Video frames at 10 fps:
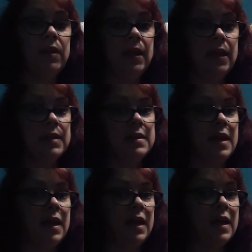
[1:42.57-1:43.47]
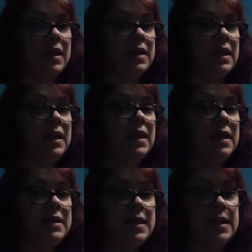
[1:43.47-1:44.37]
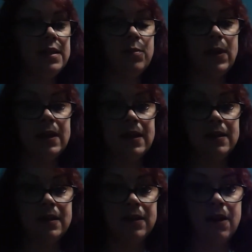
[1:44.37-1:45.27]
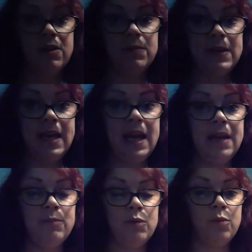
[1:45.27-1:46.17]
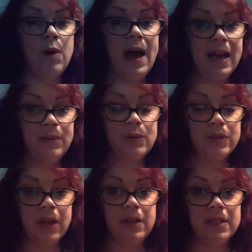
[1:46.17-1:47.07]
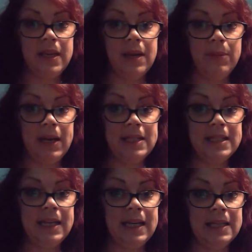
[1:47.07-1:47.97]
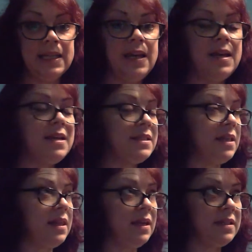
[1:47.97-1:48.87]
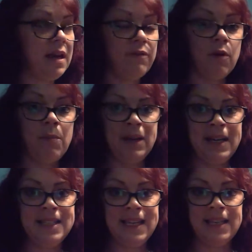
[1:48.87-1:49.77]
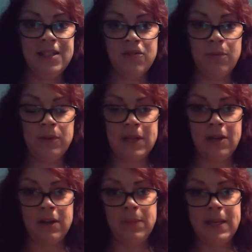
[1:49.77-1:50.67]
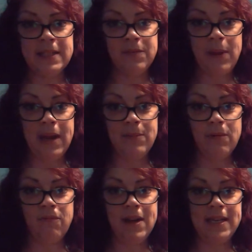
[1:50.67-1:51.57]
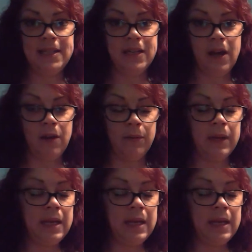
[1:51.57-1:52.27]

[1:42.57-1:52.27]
things like the days of the week that are going to be named, or what animals are going to take place in it, so that I've got my ideas scribbled down on a piece of paper ready to go.